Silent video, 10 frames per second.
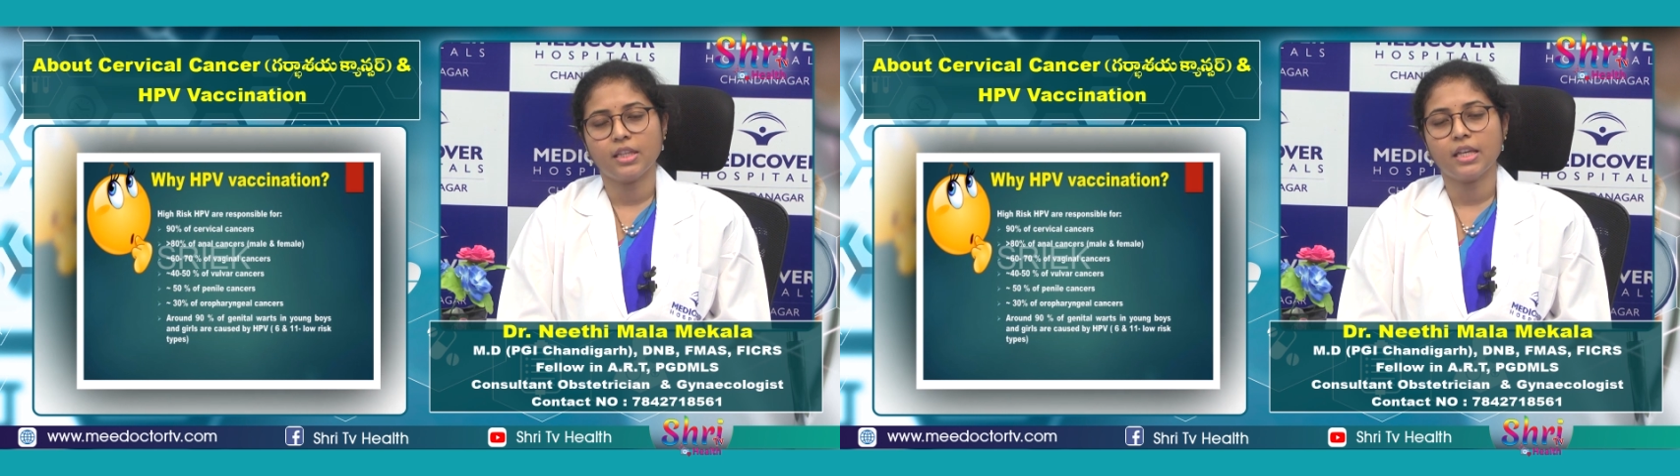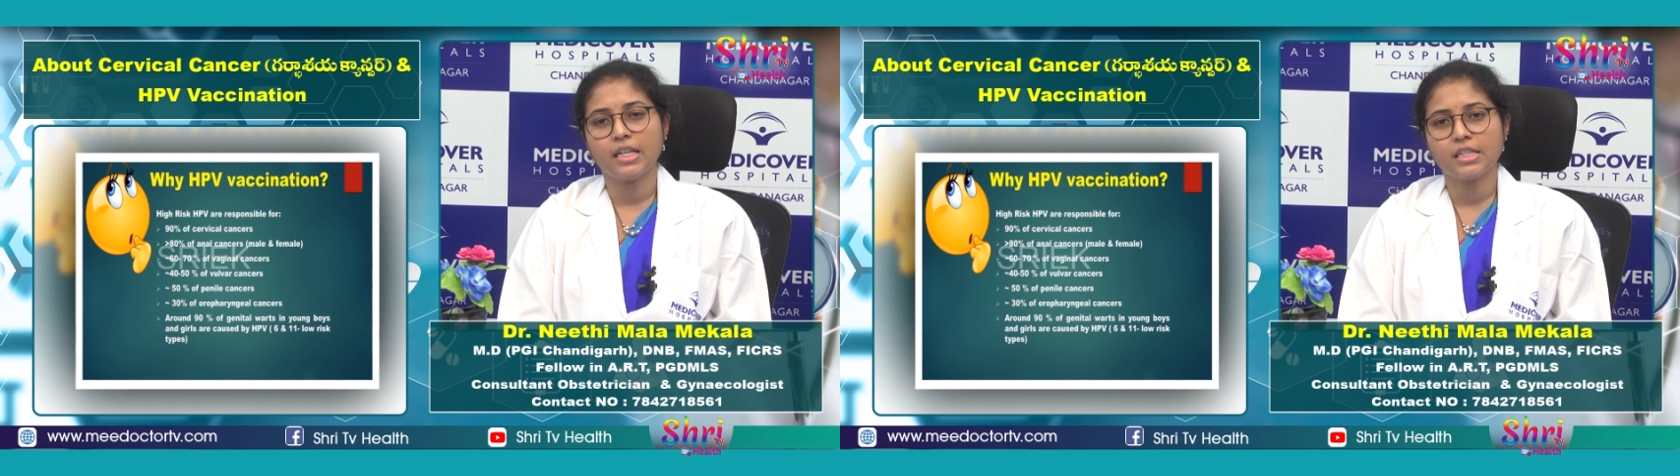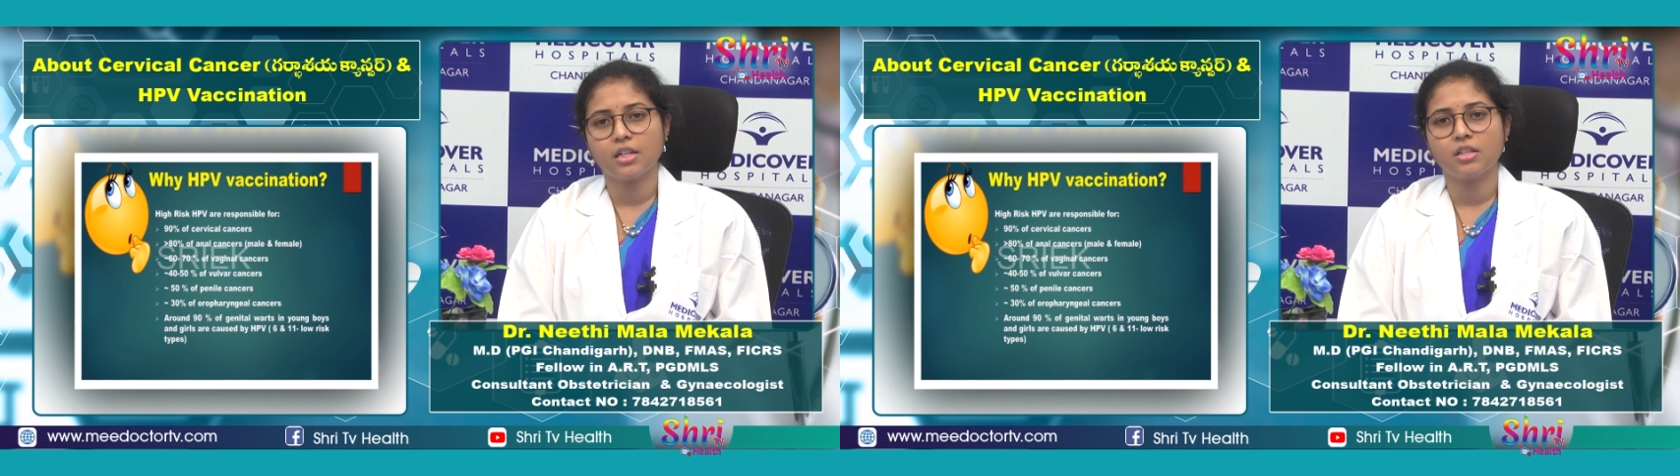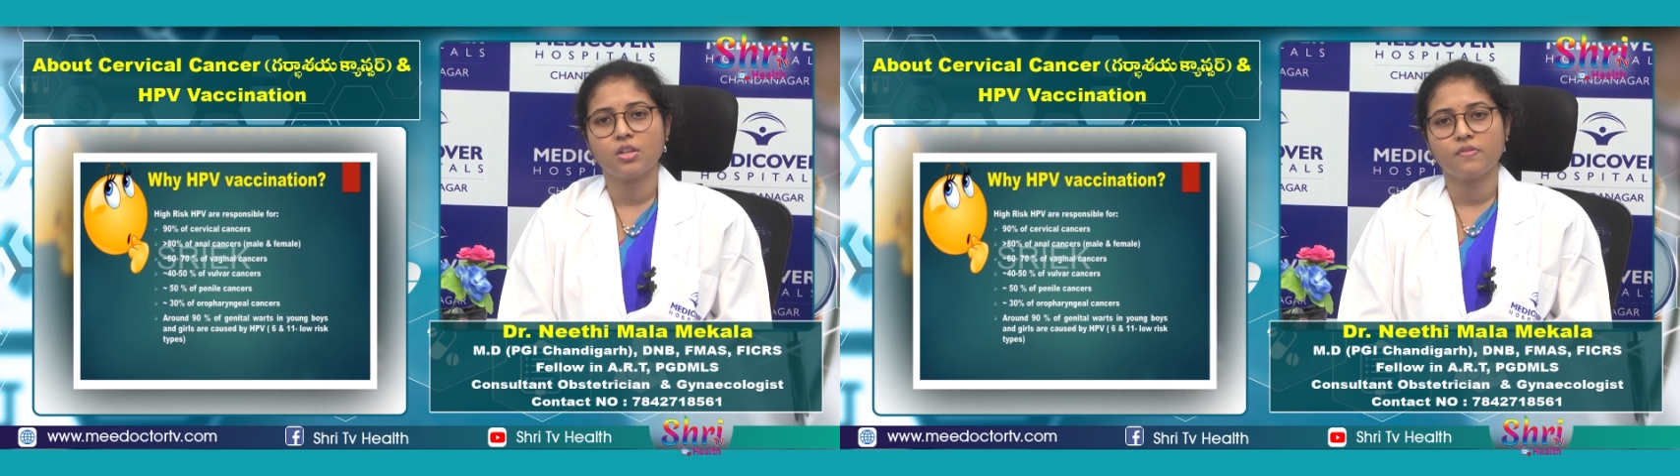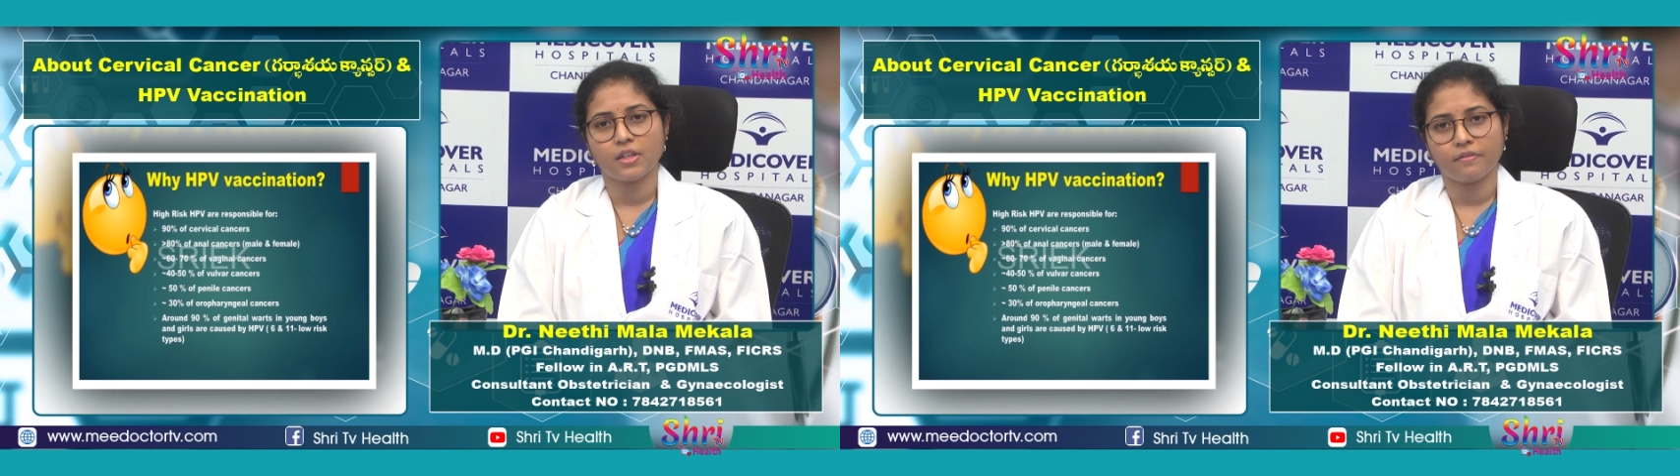in the
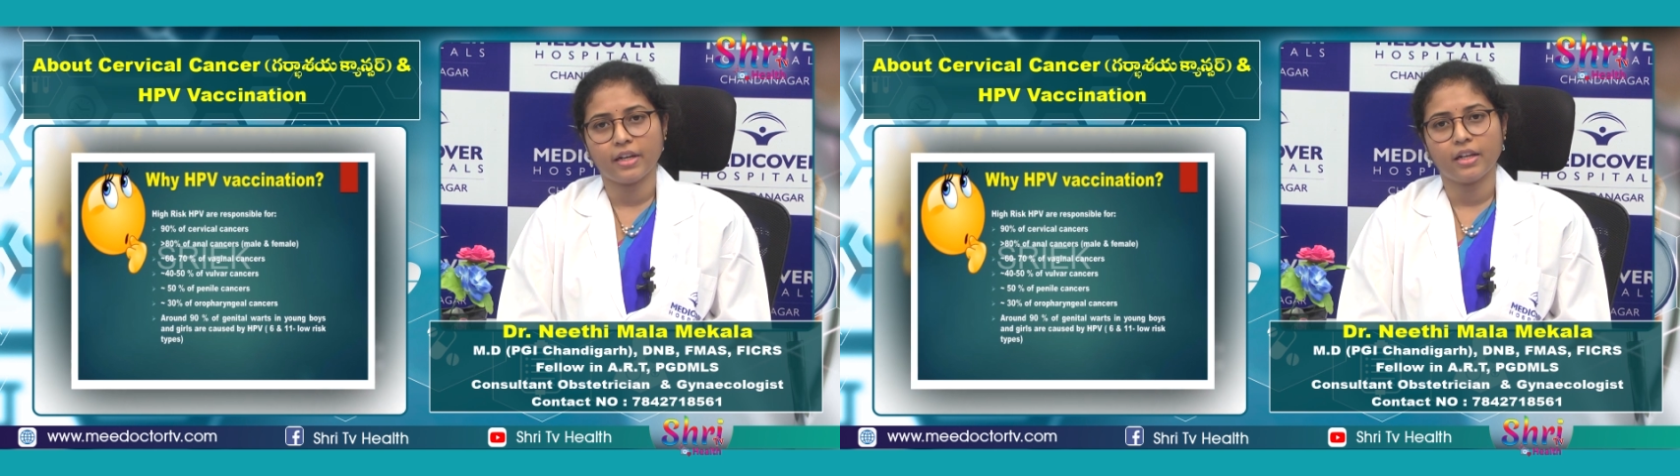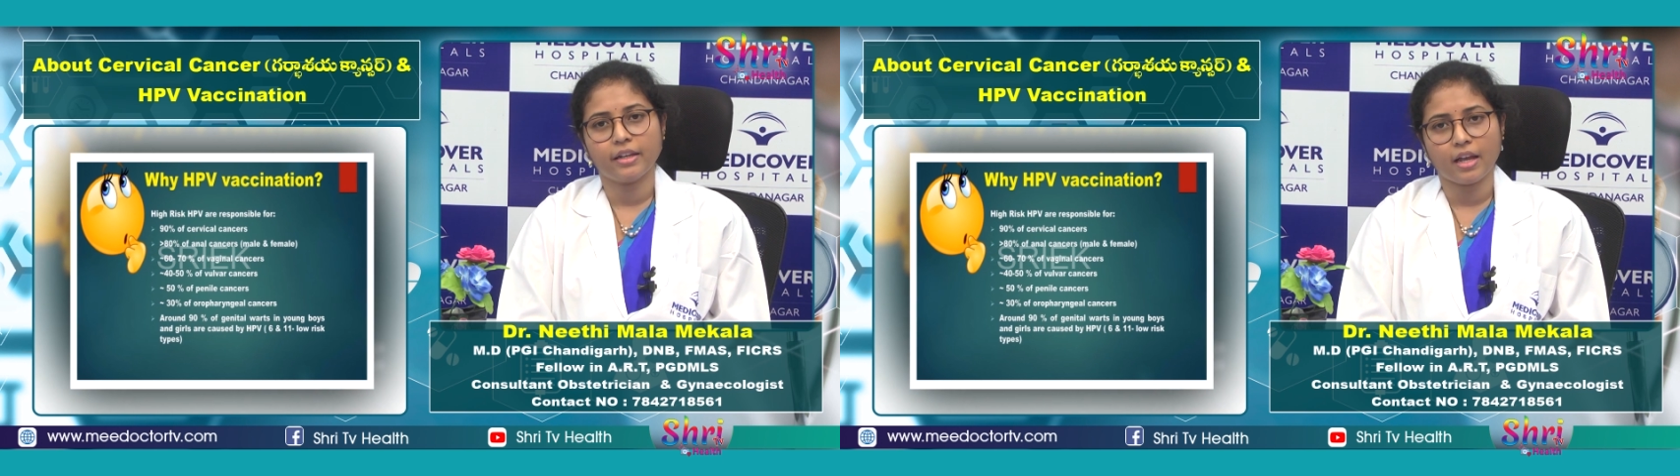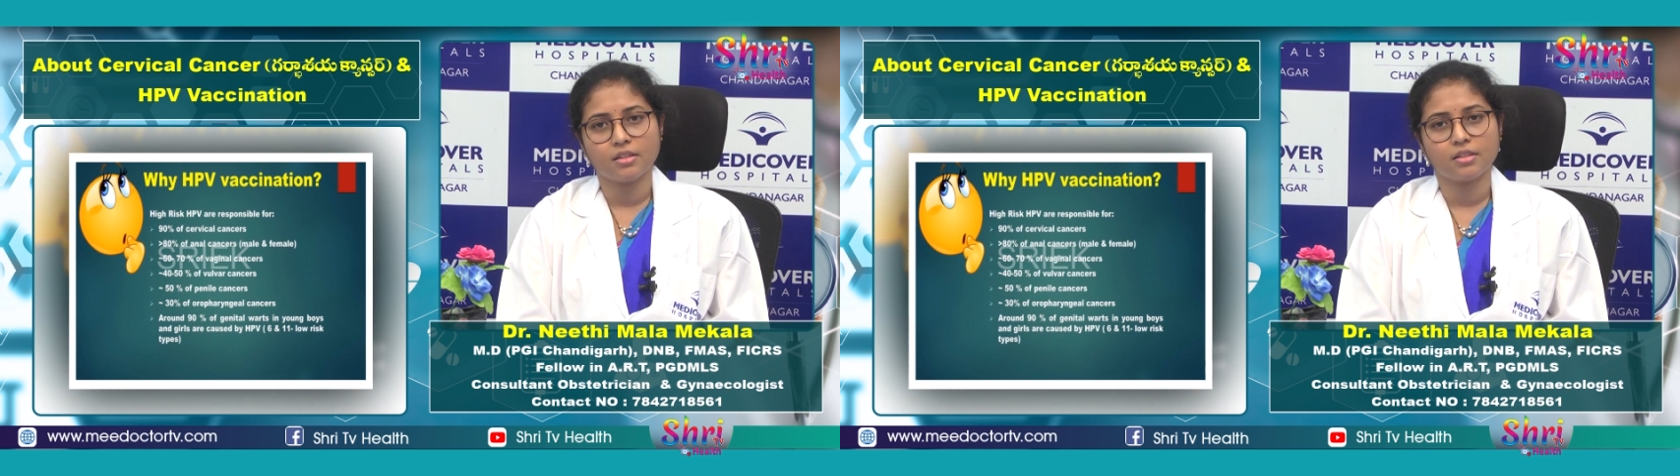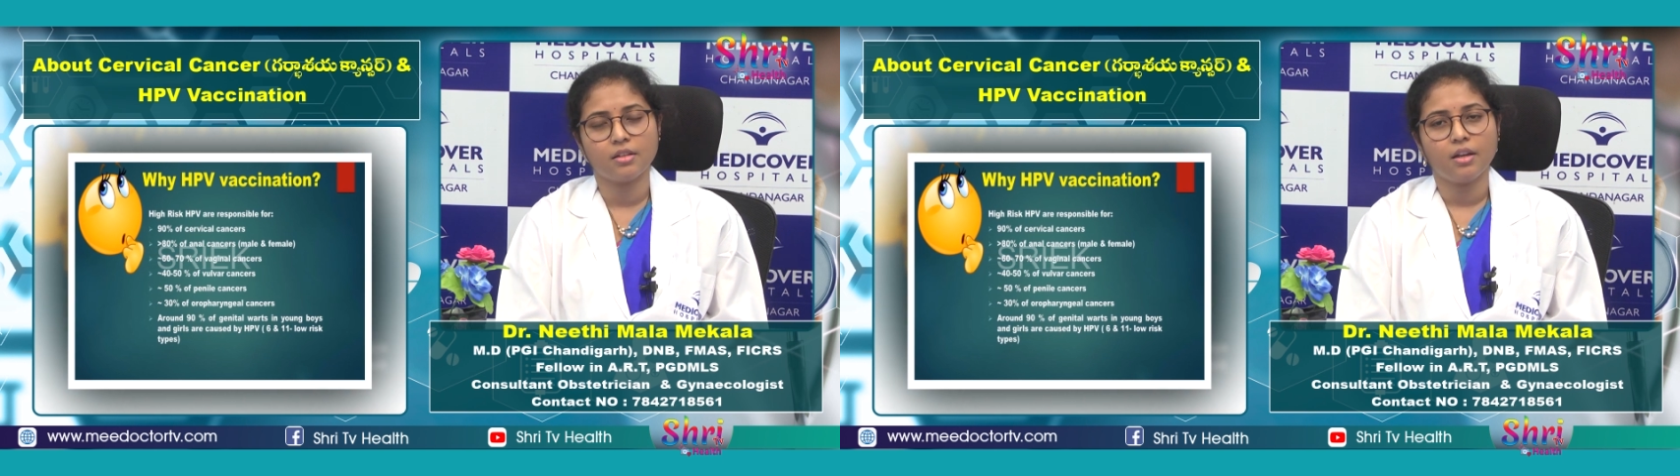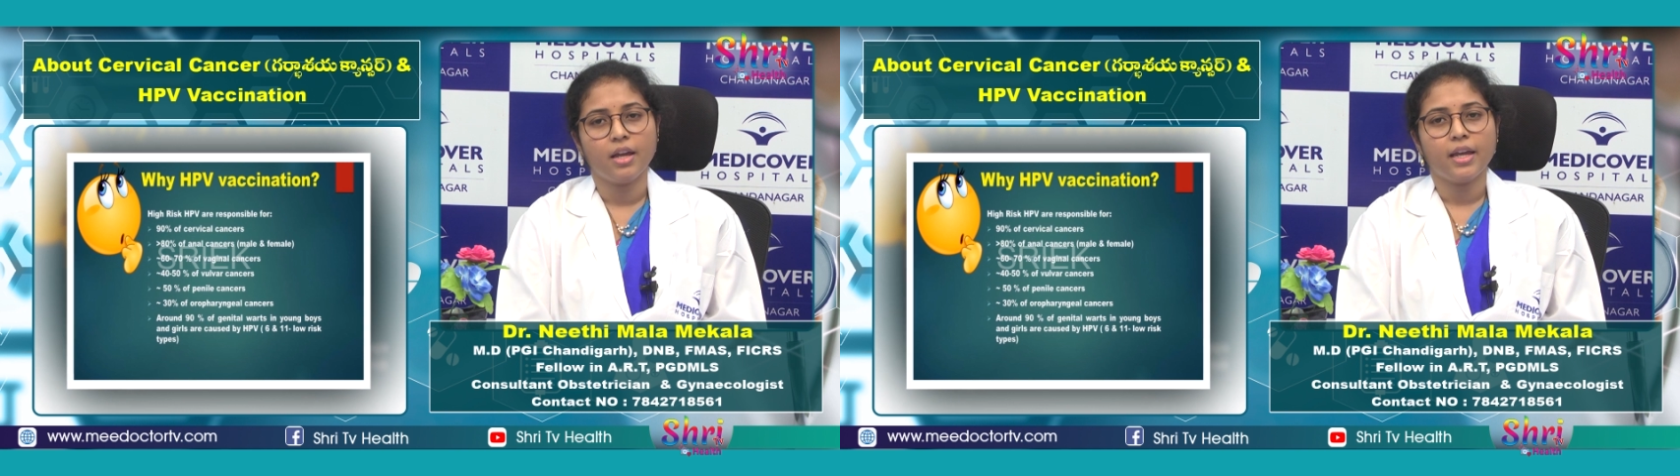incidence of cervical cancer